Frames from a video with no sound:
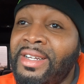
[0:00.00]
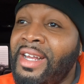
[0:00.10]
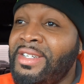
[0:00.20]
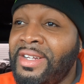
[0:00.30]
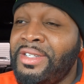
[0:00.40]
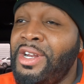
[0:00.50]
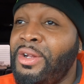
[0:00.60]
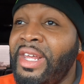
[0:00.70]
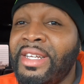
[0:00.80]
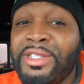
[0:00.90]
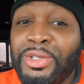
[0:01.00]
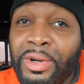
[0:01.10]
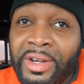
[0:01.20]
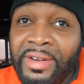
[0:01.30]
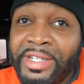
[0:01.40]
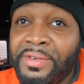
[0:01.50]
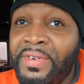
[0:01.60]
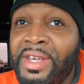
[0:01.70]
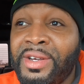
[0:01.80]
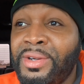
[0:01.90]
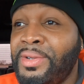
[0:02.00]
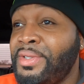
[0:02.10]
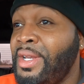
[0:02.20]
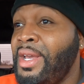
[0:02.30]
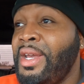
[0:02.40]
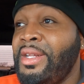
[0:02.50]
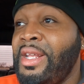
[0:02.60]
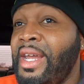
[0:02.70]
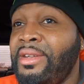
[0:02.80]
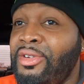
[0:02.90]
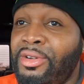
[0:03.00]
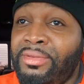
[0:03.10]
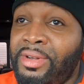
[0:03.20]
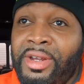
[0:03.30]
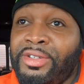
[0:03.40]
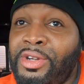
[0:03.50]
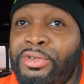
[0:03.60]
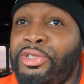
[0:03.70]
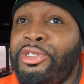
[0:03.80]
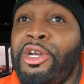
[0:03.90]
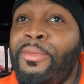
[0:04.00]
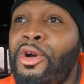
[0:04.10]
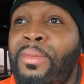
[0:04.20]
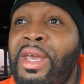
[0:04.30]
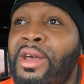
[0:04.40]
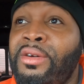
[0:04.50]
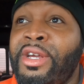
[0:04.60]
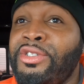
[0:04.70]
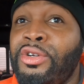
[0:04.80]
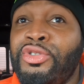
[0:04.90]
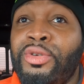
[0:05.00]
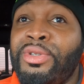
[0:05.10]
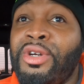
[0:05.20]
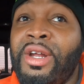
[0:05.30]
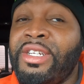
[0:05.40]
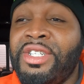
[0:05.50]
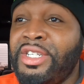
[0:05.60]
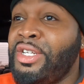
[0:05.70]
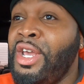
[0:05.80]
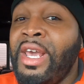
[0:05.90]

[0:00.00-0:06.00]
And that's just, you know, the instant torque of electric vehicles, that, you know, there's no turbo build, there's no supercharge, it's just